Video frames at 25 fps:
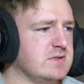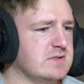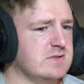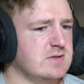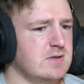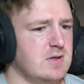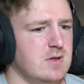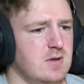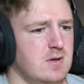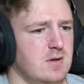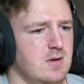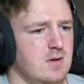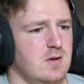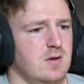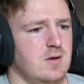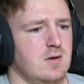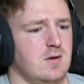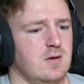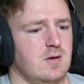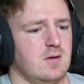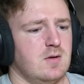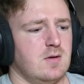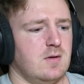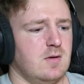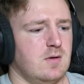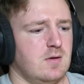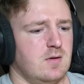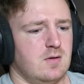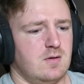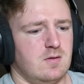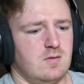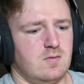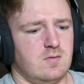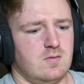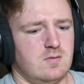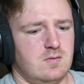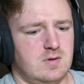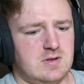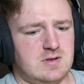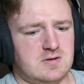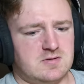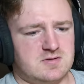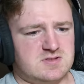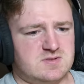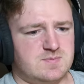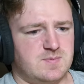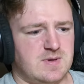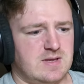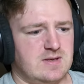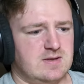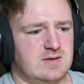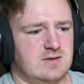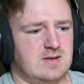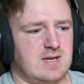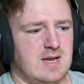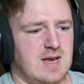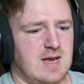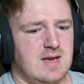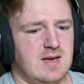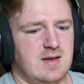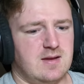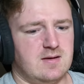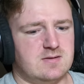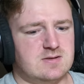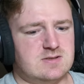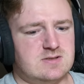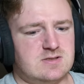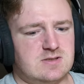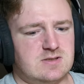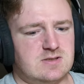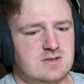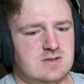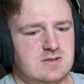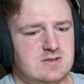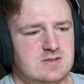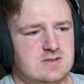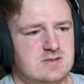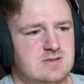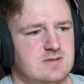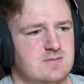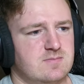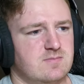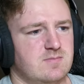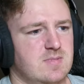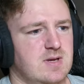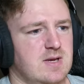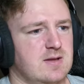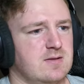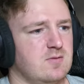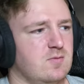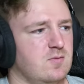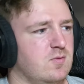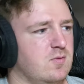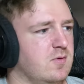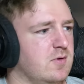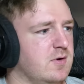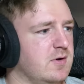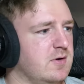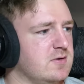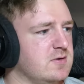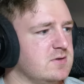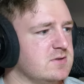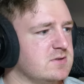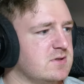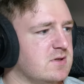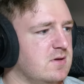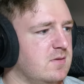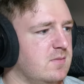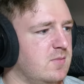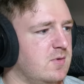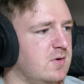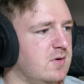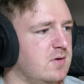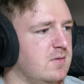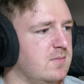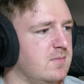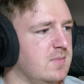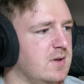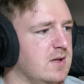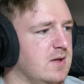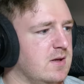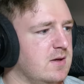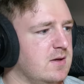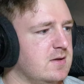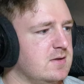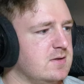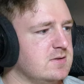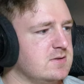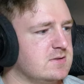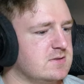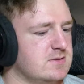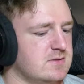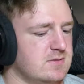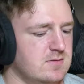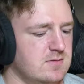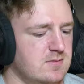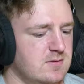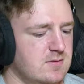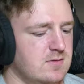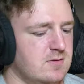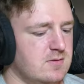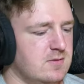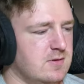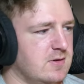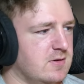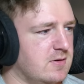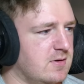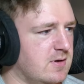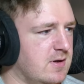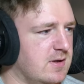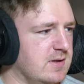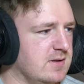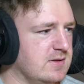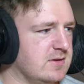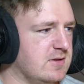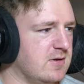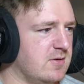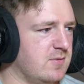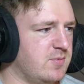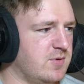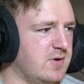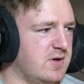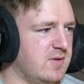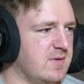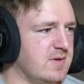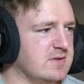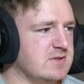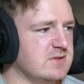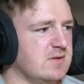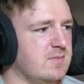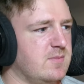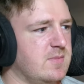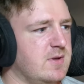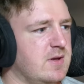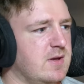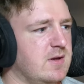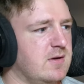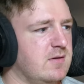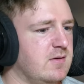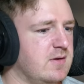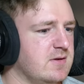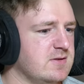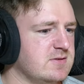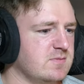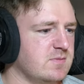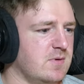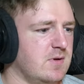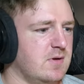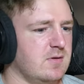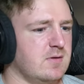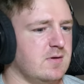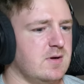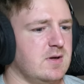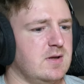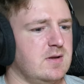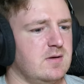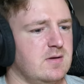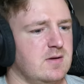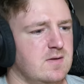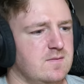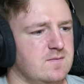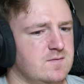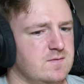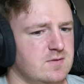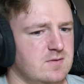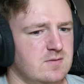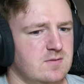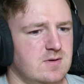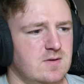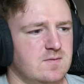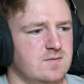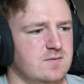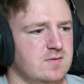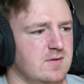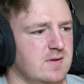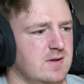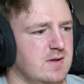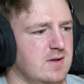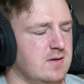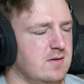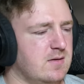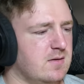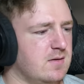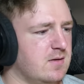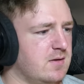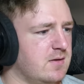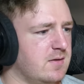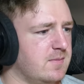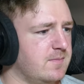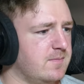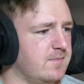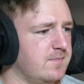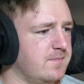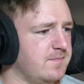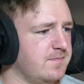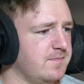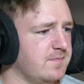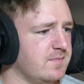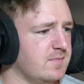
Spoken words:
was. Eels by 10, jeez, man, the Warriors, come on, guys. I think they're pretty much eliminated as well, right? After that.